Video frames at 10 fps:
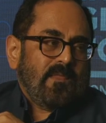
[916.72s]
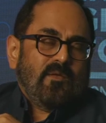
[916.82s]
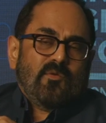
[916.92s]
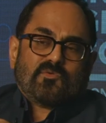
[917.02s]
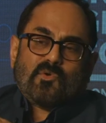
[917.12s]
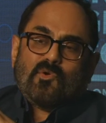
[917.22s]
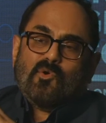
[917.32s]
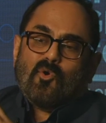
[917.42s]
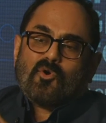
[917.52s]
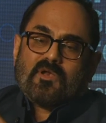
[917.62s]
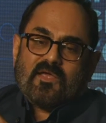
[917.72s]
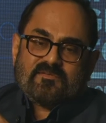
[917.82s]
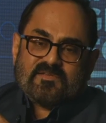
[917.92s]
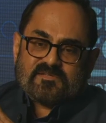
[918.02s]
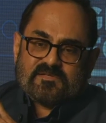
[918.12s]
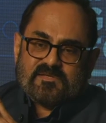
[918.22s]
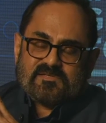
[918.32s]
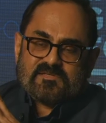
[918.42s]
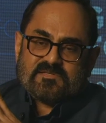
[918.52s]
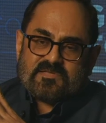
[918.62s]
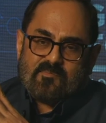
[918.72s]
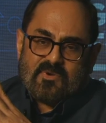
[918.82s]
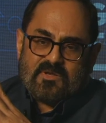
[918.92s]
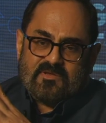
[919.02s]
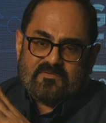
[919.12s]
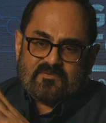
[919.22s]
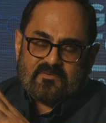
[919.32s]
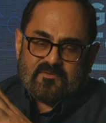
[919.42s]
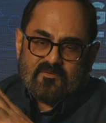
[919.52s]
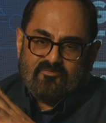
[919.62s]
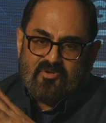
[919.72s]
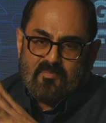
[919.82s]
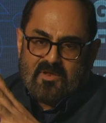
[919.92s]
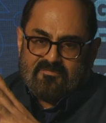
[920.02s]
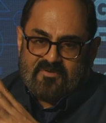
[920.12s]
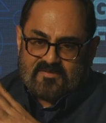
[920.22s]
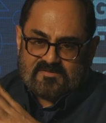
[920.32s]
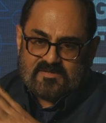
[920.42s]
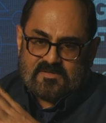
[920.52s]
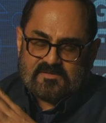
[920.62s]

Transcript: So localization isn't somebody's whim fancy.